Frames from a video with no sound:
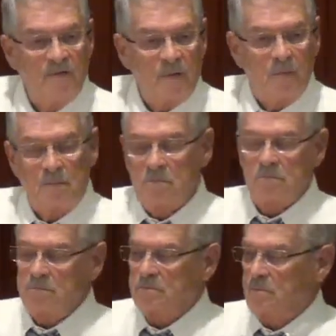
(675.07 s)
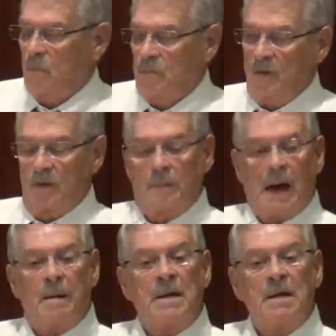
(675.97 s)
from the
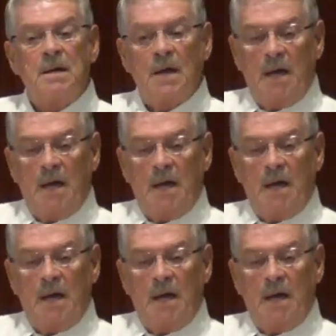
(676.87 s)
bombing,